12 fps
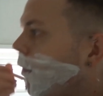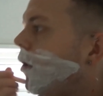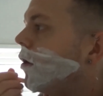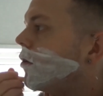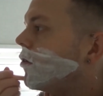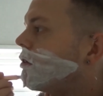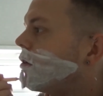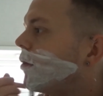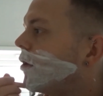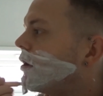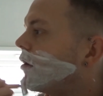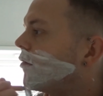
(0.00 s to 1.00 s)
And to top
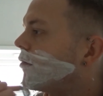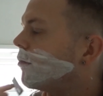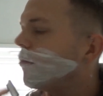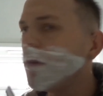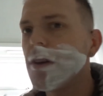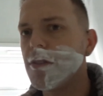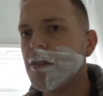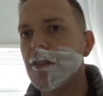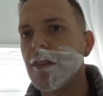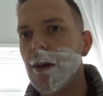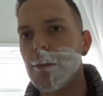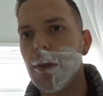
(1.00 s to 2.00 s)
it off, Merv is a
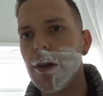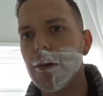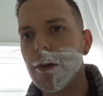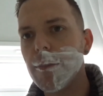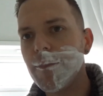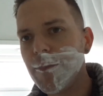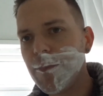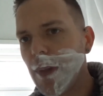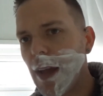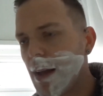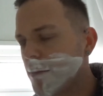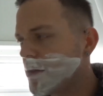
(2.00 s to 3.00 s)
sound bloke.
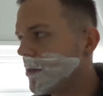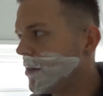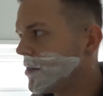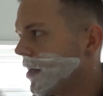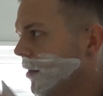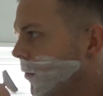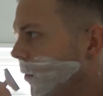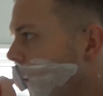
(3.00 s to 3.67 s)
Absolutely sound.